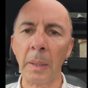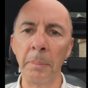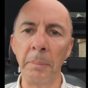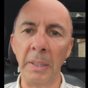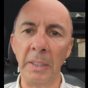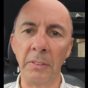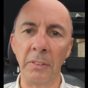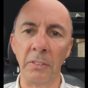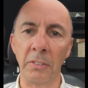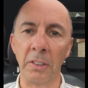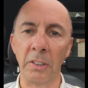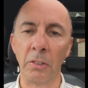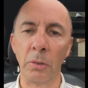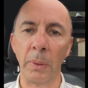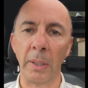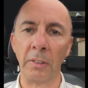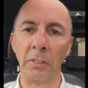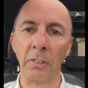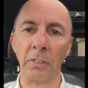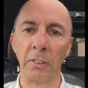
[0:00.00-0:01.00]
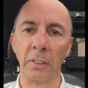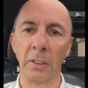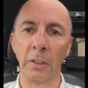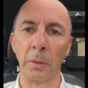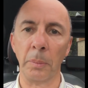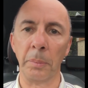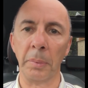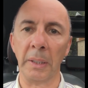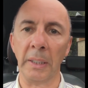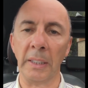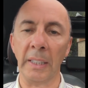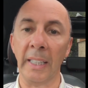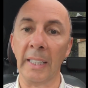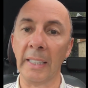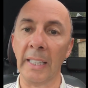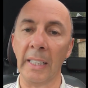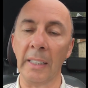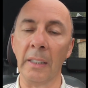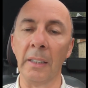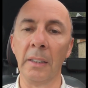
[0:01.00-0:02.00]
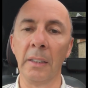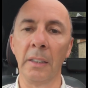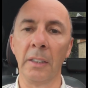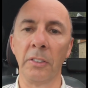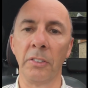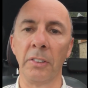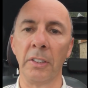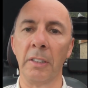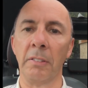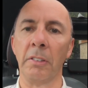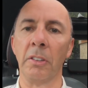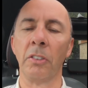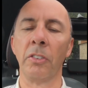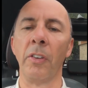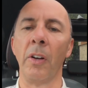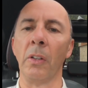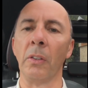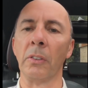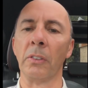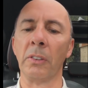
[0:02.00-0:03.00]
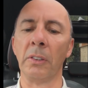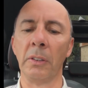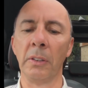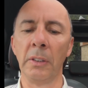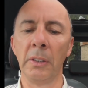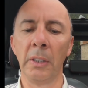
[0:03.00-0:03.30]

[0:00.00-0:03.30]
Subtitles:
meeting situation as they could be, again, a serious fault.